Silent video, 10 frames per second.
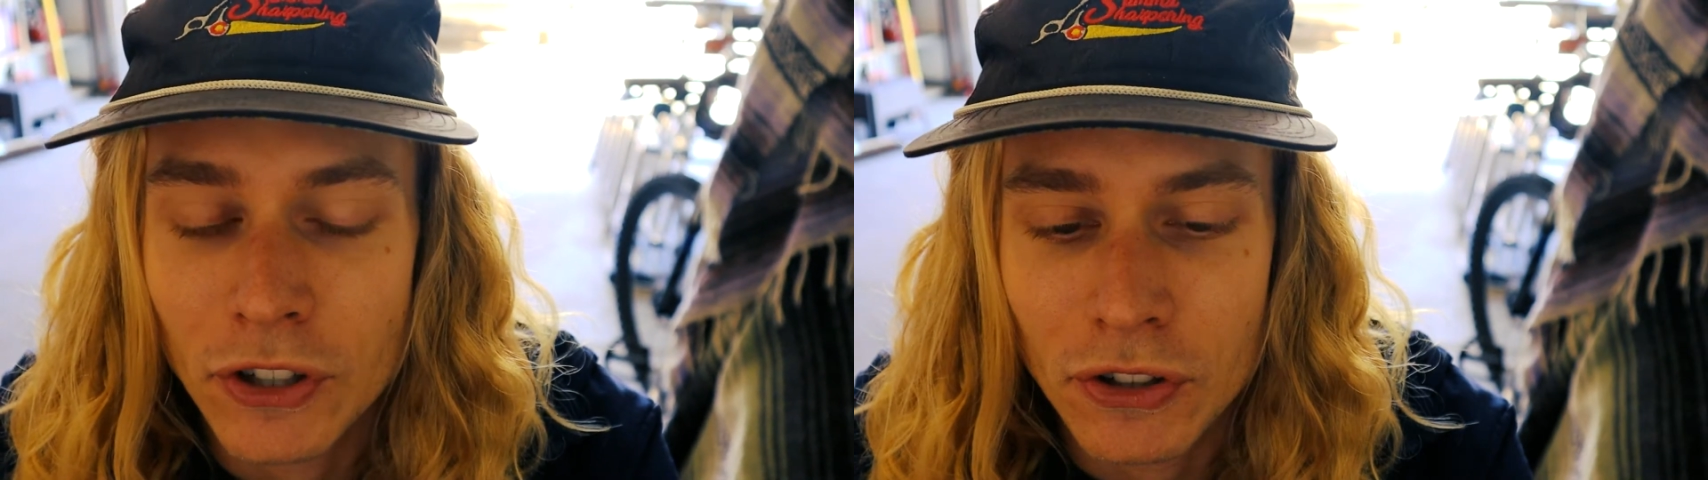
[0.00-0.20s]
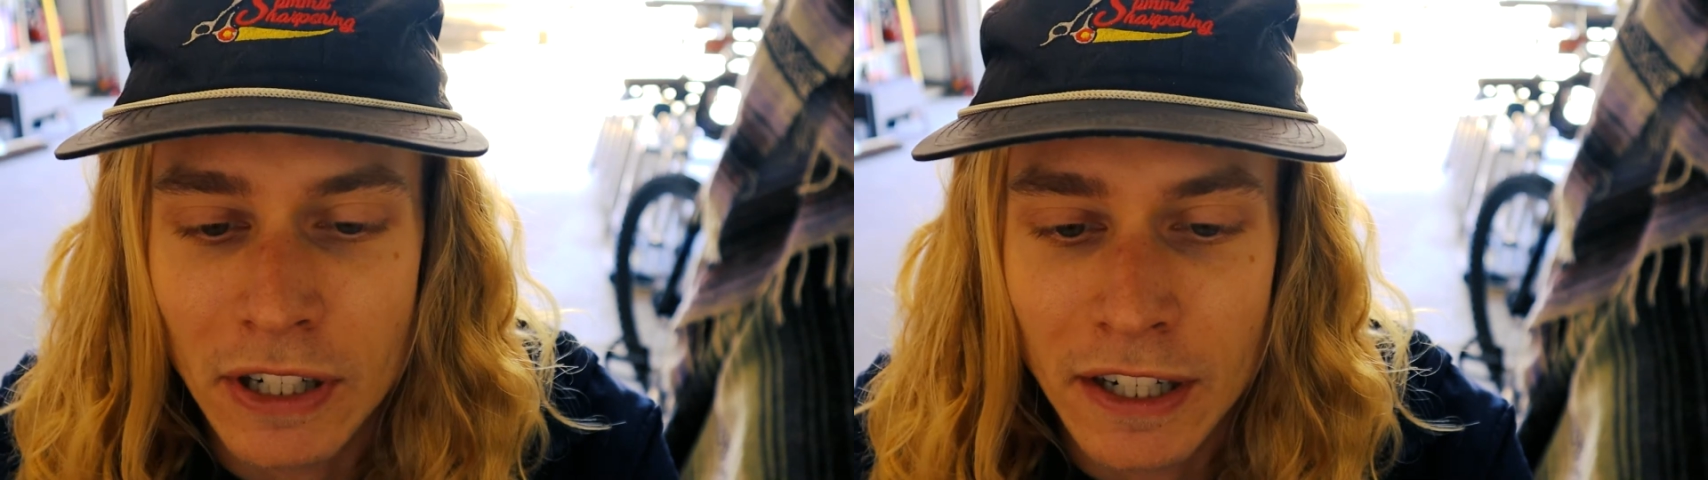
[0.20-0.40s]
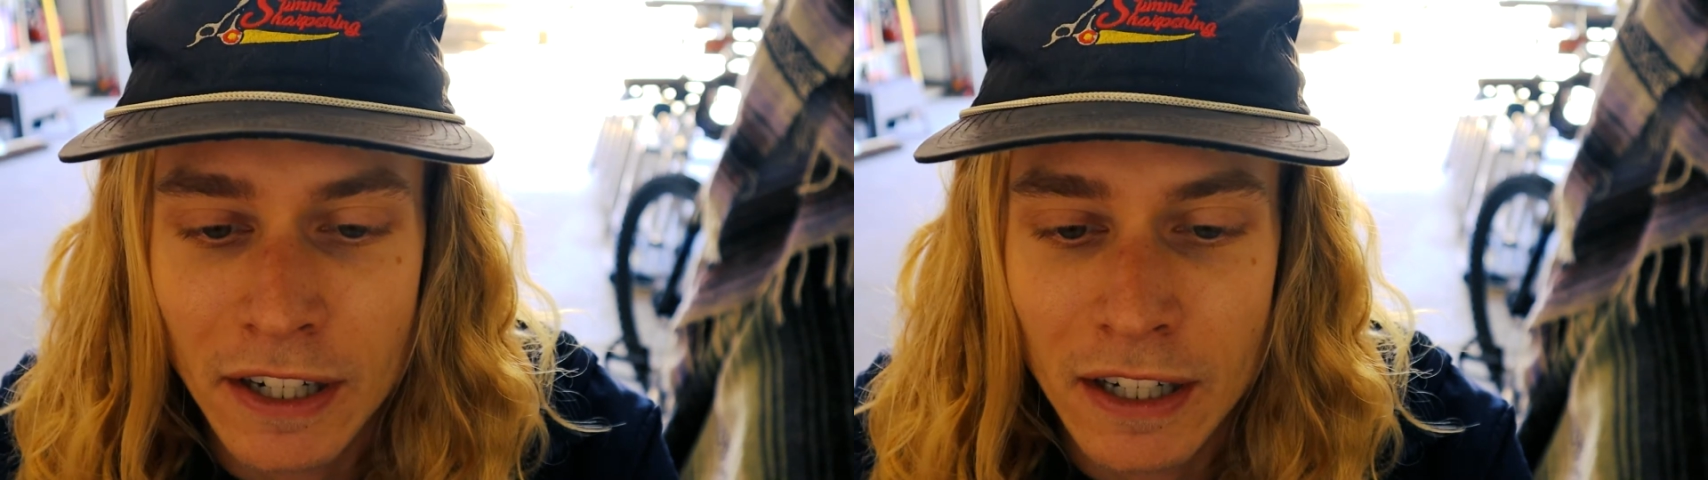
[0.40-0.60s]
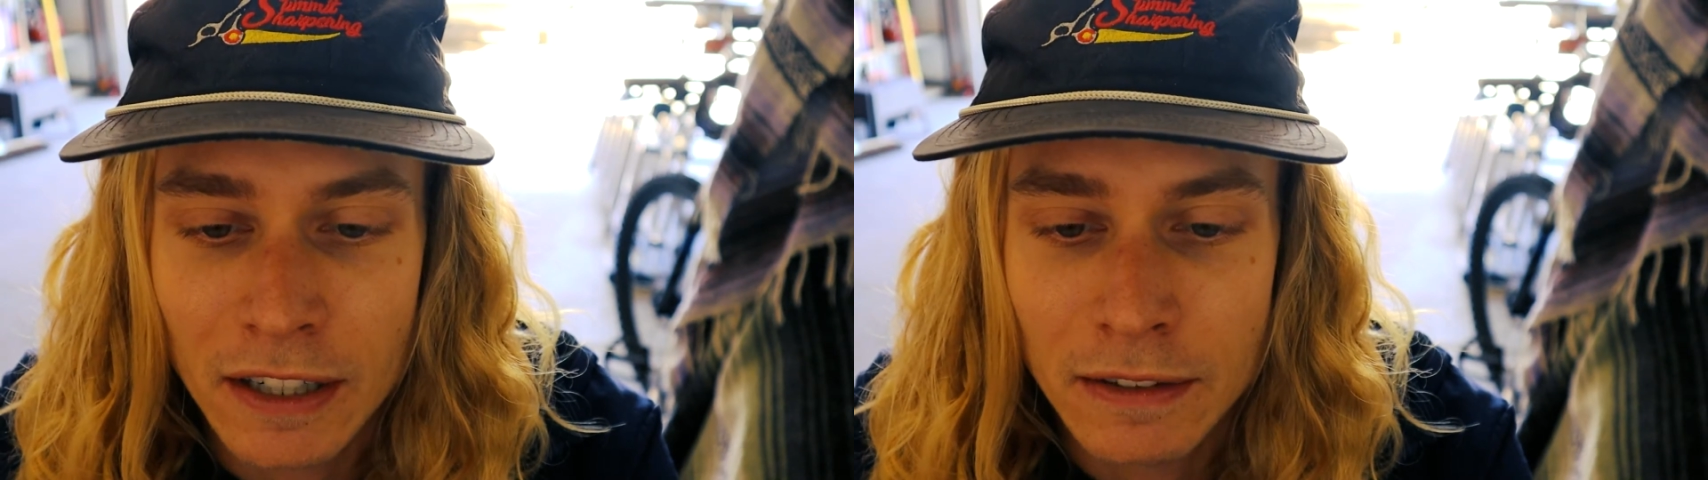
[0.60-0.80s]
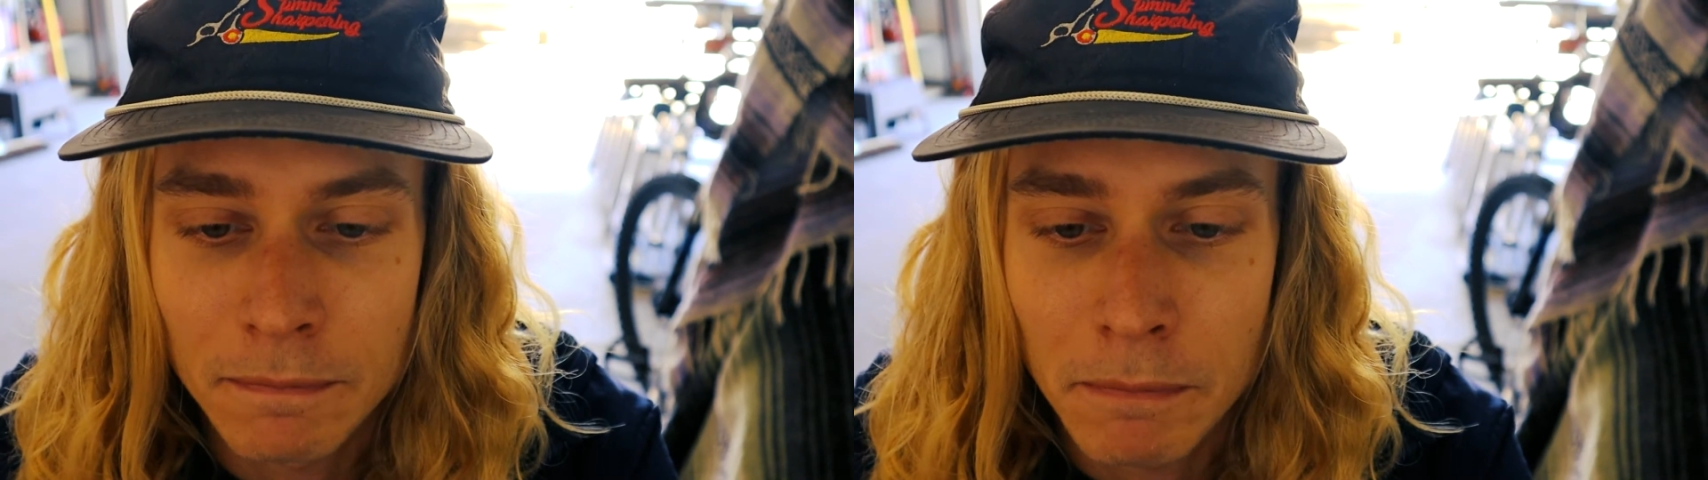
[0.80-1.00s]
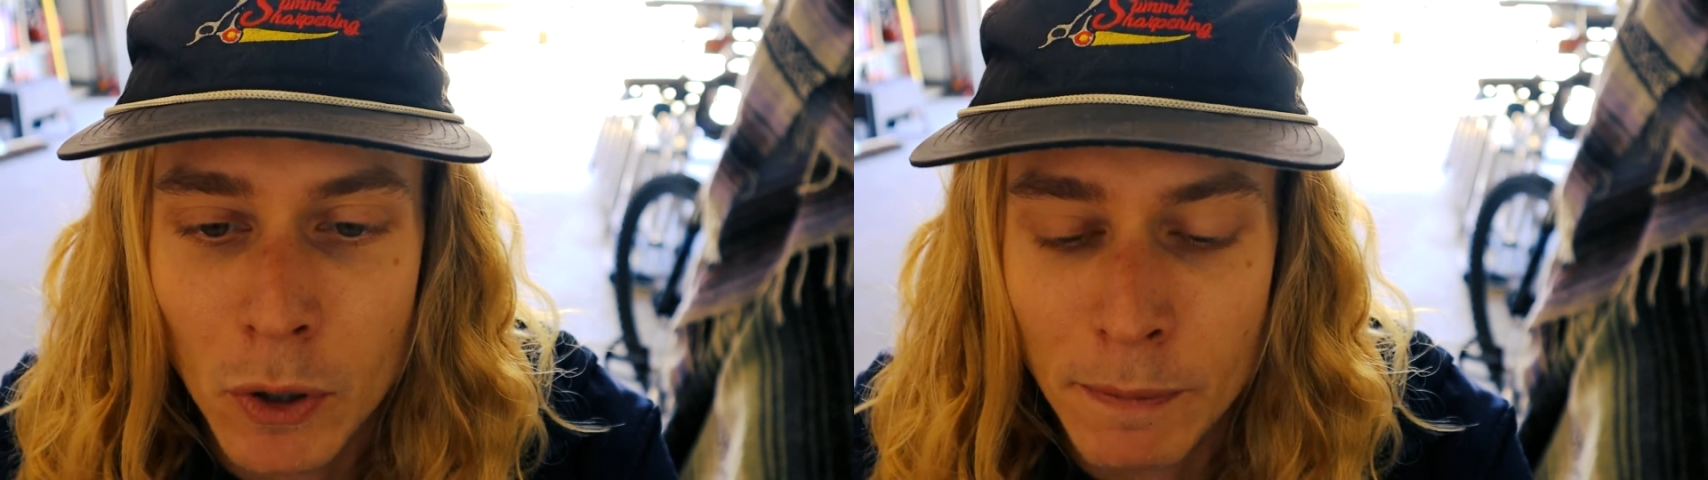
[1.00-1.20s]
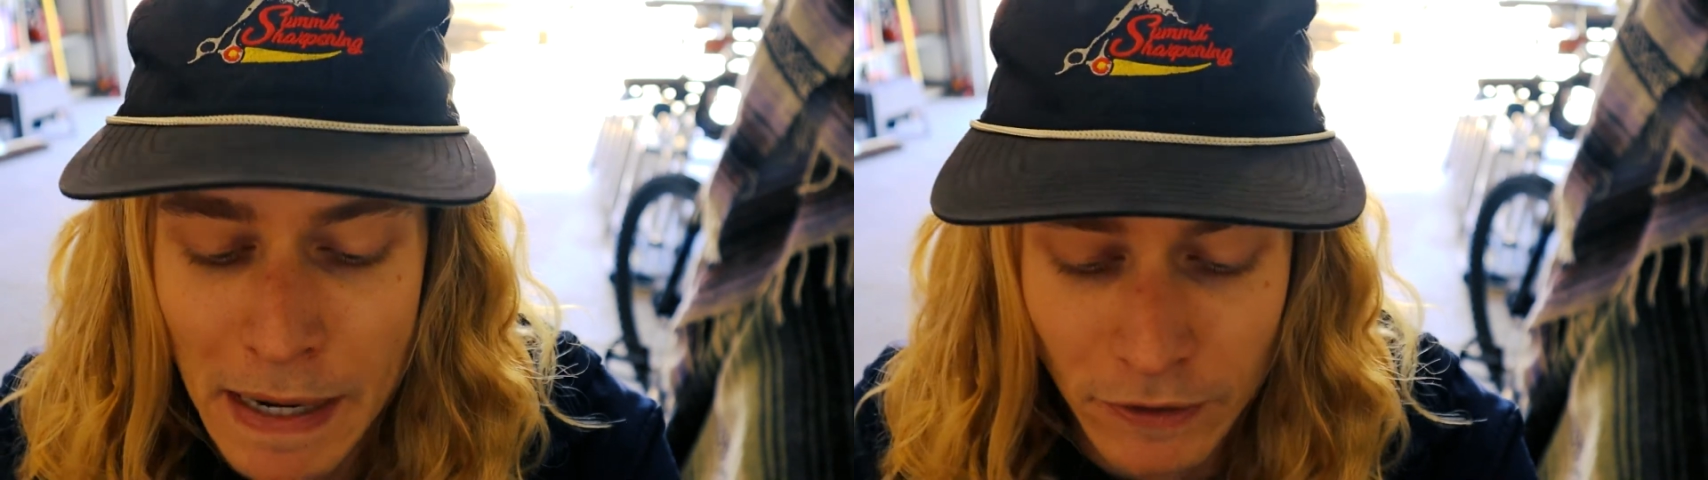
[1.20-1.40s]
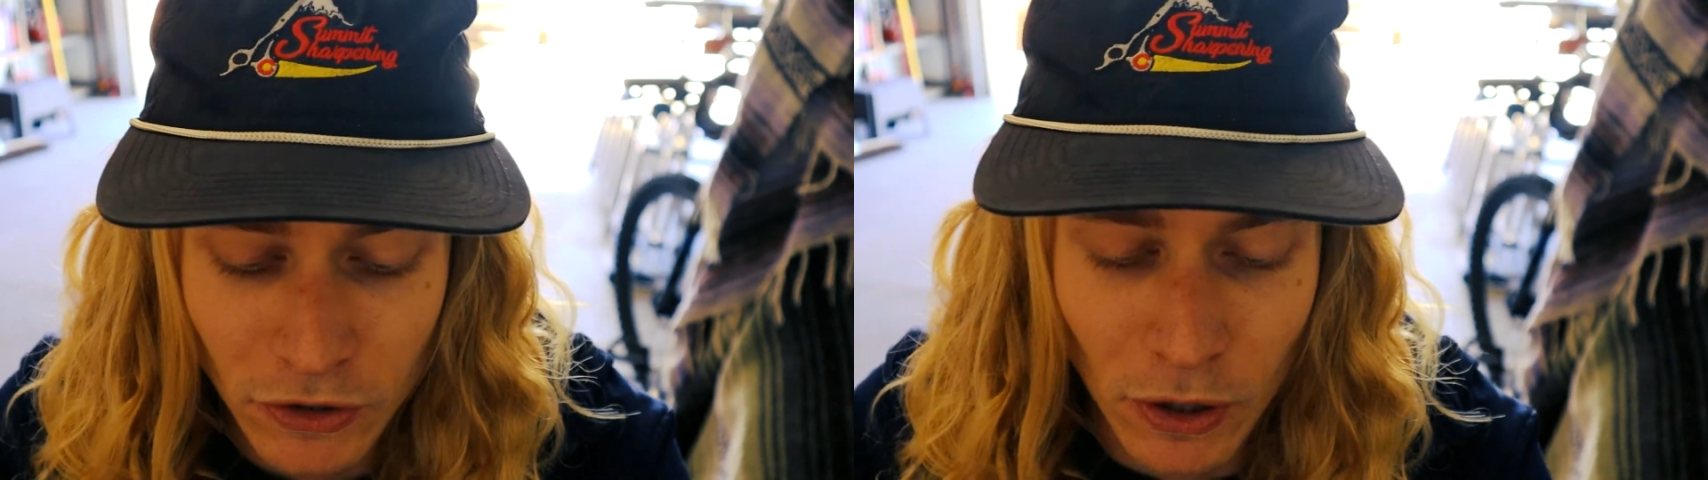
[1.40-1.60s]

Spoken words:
Just needed a motor mount.